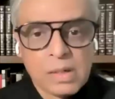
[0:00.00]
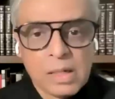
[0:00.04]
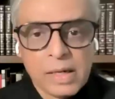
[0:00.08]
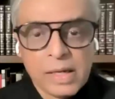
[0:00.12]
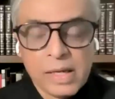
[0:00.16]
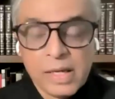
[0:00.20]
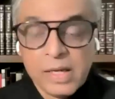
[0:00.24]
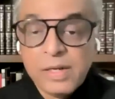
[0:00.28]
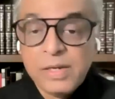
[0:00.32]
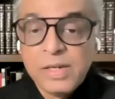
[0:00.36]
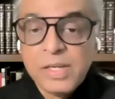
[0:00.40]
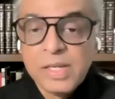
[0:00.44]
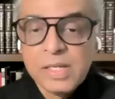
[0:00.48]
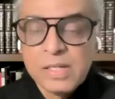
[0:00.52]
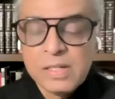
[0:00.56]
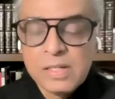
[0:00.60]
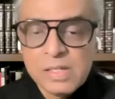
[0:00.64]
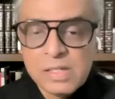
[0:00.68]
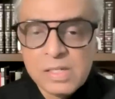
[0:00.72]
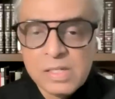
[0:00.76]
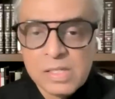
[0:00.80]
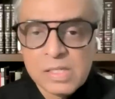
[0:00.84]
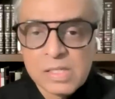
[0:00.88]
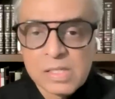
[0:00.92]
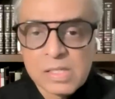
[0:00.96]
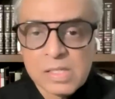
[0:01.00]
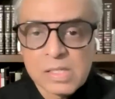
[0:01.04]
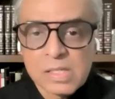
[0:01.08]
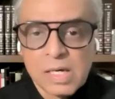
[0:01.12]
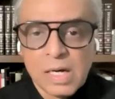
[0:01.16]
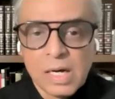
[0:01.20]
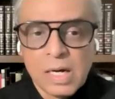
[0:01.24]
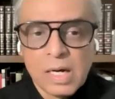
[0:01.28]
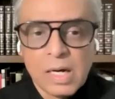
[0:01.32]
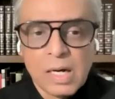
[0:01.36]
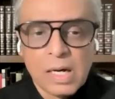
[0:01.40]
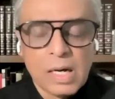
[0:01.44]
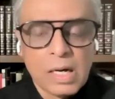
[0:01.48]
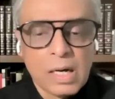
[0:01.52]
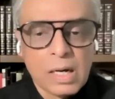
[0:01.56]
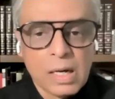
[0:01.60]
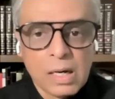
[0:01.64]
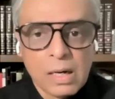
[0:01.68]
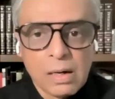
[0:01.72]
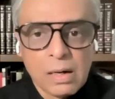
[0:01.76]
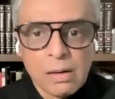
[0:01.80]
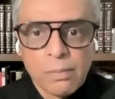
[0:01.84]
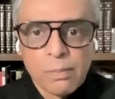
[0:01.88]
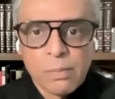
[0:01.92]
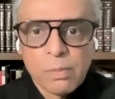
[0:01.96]
Indians
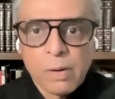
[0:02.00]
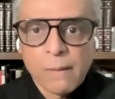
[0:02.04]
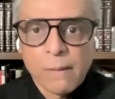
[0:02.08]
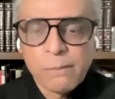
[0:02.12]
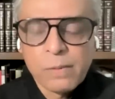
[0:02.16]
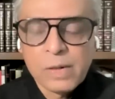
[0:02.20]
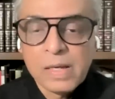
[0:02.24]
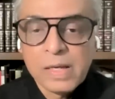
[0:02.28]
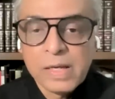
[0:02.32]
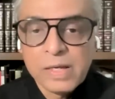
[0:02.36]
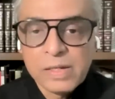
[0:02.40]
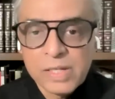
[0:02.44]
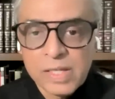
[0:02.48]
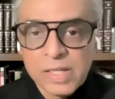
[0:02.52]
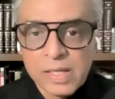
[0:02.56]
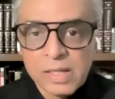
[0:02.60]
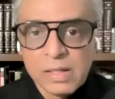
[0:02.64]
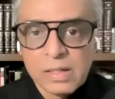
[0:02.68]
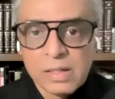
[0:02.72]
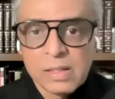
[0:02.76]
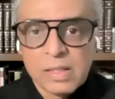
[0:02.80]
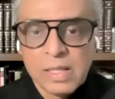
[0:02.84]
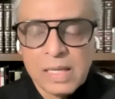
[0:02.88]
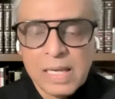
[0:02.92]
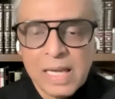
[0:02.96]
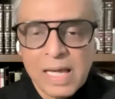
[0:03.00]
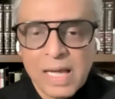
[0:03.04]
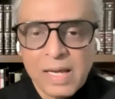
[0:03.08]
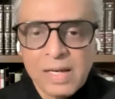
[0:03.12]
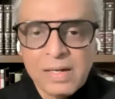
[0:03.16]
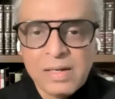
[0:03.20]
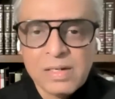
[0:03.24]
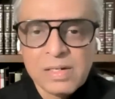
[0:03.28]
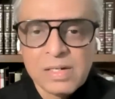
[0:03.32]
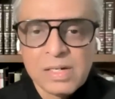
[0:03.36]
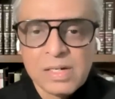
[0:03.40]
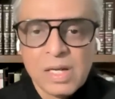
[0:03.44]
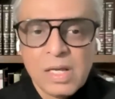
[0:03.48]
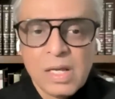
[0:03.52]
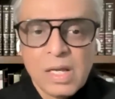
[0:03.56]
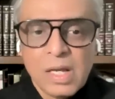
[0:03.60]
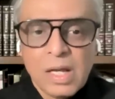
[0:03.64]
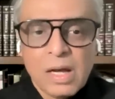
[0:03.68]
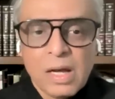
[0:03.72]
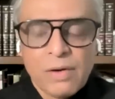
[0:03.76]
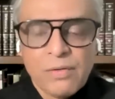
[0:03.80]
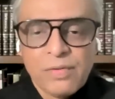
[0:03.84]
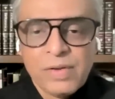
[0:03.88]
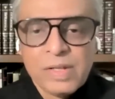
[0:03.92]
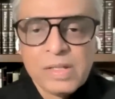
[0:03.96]
populating the land,
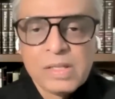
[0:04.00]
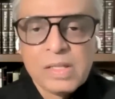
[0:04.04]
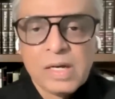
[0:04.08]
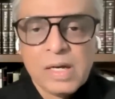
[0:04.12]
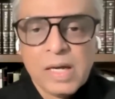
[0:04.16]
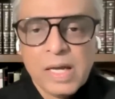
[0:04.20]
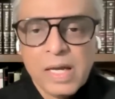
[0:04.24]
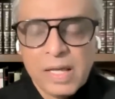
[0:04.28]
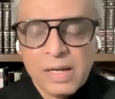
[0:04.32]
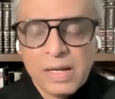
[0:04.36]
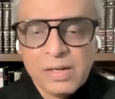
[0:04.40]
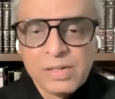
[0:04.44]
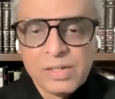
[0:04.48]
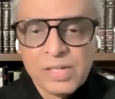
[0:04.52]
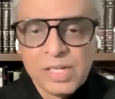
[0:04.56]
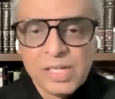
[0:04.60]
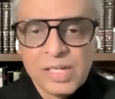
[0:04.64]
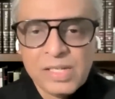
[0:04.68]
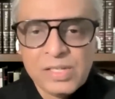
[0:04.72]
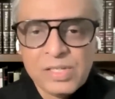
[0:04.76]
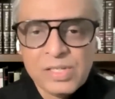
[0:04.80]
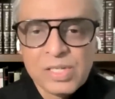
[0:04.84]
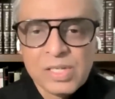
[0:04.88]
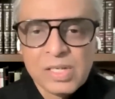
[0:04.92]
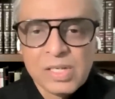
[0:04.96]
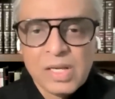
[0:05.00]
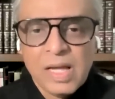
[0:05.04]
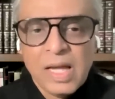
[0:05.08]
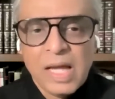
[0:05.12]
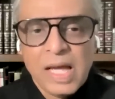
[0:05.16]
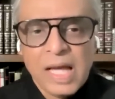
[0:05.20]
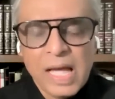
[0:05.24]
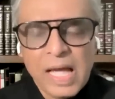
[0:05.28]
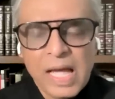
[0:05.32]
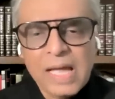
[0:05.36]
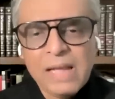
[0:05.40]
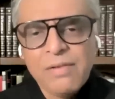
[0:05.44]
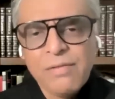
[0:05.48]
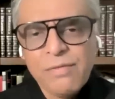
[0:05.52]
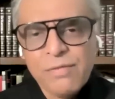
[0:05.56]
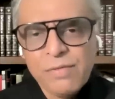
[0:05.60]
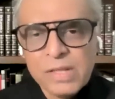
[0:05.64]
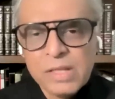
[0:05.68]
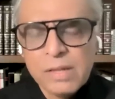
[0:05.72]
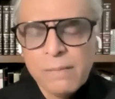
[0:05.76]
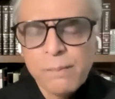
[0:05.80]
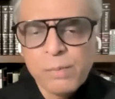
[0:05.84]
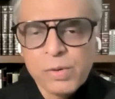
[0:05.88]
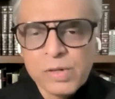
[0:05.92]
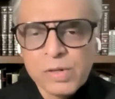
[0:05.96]
with a heritage, and
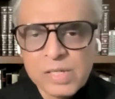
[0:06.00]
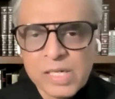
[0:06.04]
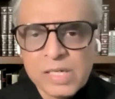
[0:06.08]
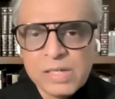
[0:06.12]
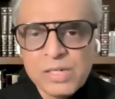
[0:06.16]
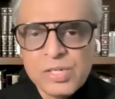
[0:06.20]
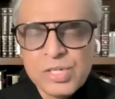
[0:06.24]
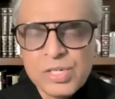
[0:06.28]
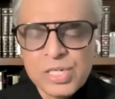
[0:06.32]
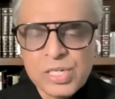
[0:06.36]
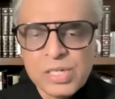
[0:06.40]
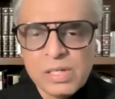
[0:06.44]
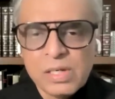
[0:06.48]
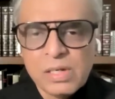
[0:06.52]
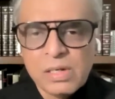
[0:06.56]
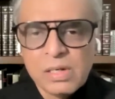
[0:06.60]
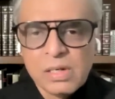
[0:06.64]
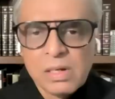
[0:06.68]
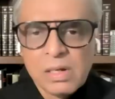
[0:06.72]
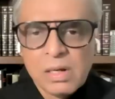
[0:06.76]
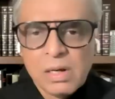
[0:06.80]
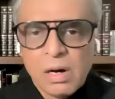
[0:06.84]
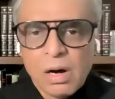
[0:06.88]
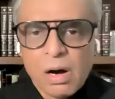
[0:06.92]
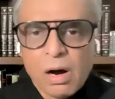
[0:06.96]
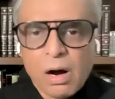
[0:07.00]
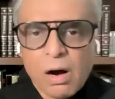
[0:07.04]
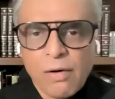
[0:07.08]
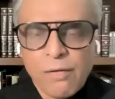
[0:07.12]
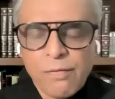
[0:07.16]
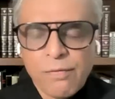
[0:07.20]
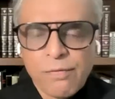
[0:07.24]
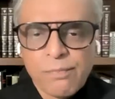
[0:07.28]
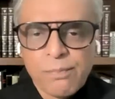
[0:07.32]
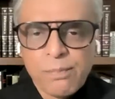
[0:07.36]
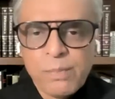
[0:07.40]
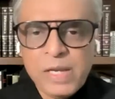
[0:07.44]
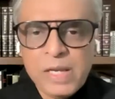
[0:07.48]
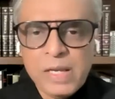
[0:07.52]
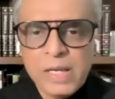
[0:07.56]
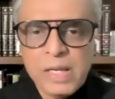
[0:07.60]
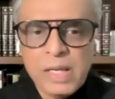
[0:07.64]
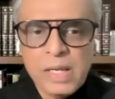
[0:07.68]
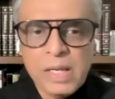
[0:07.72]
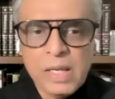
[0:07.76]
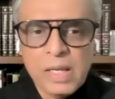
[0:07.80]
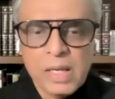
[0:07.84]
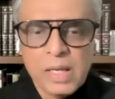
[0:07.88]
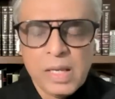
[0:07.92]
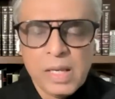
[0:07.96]
with the potential of
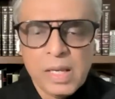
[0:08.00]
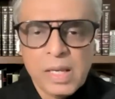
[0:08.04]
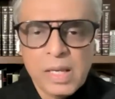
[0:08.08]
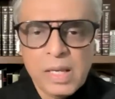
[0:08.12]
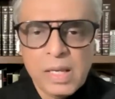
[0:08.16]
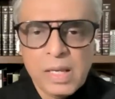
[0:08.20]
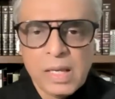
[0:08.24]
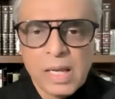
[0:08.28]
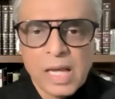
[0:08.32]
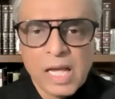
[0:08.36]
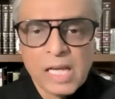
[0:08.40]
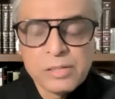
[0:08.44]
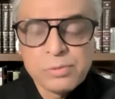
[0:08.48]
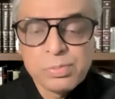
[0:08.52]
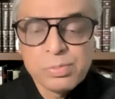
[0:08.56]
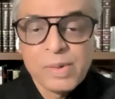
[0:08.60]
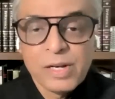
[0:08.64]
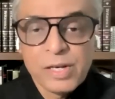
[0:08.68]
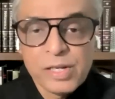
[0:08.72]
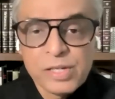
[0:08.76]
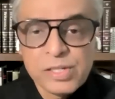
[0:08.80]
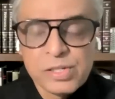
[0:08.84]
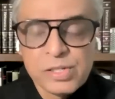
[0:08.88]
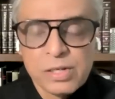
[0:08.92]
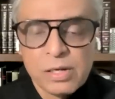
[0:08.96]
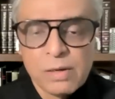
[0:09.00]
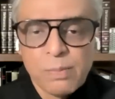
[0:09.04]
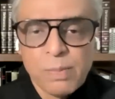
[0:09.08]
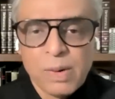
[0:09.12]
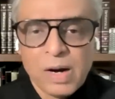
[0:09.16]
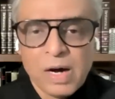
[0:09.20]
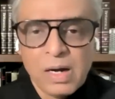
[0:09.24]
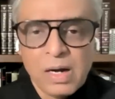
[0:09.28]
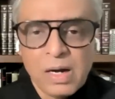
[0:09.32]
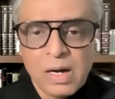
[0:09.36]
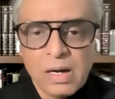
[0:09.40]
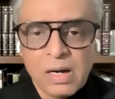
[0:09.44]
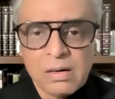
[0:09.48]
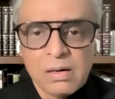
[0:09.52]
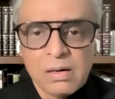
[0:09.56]
being a aspirational power,